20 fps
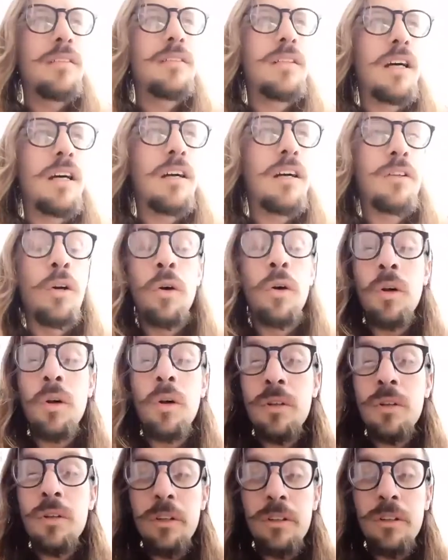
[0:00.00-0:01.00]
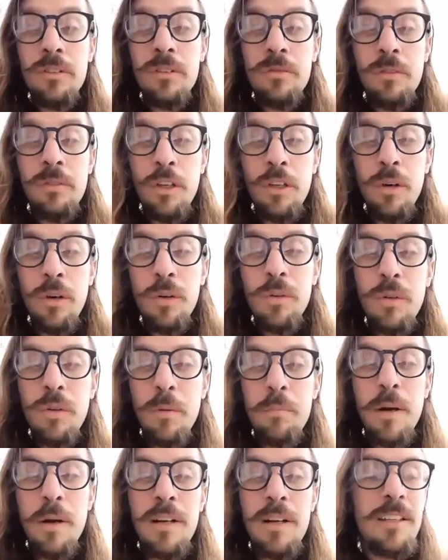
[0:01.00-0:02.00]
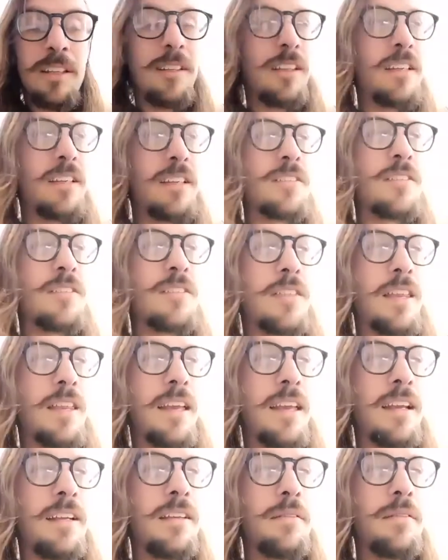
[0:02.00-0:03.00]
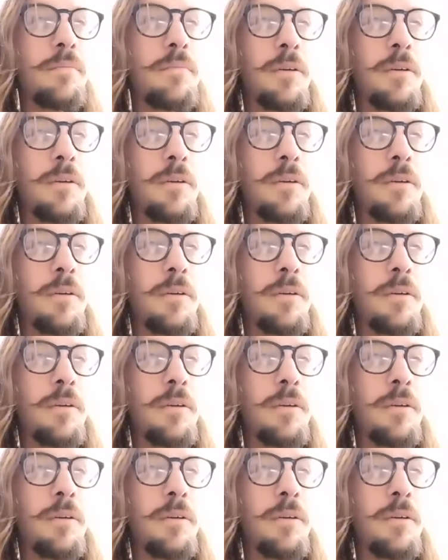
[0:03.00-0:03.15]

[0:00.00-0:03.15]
a goal or, you know, a bucket list thing,